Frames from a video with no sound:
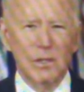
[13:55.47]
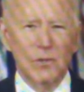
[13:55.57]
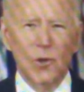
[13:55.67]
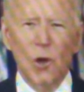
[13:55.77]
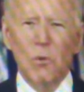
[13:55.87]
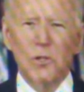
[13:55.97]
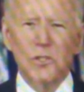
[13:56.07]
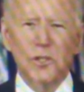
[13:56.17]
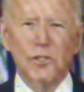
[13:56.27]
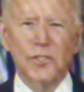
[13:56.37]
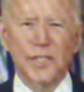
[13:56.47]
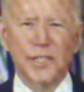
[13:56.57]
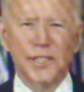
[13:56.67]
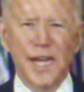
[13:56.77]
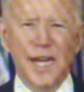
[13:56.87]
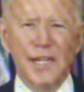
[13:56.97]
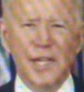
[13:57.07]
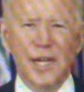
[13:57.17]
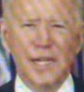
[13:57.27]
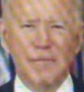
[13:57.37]
No more searching day and
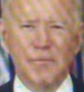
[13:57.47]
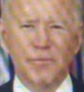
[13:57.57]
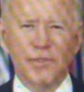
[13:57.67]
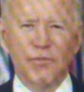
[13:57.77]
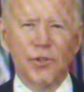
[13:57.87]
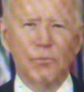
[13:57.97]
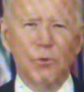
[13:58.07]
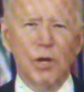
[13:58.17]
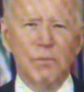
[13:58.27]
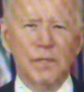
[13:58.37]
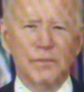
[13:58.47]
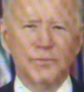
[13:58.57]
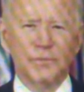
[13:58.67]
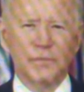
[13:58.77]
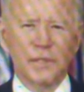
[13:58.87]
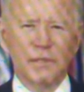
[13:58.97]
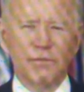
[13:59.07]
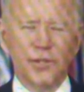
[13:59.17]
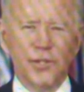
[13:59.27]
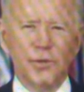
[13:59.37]
night for an appointment
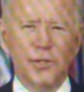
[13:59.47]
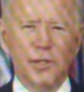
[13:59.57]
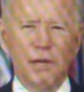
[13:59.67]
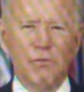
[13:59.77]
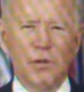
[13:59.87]
for you and your loved